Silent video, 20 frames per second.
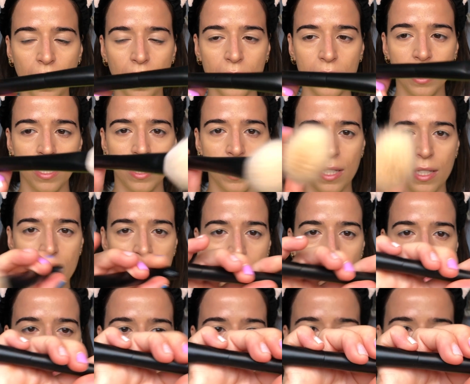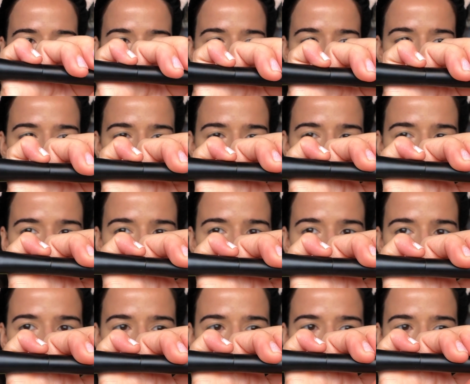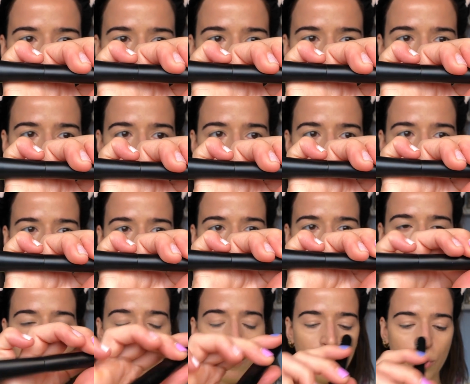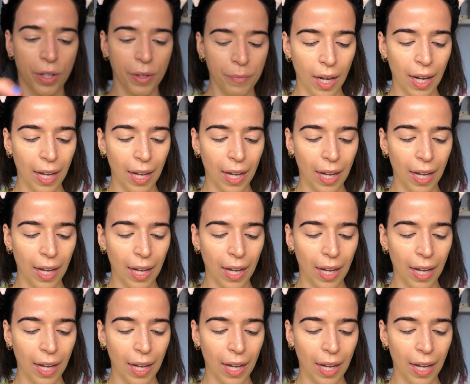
This is a Refer one, number 4.